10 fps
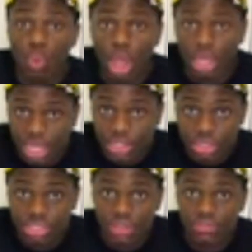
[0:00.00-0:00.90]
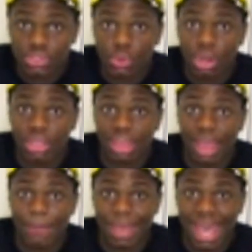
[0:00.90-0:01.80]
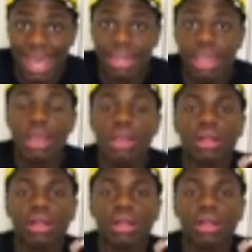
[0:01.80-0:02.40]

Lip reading: want yourselves to work that bad,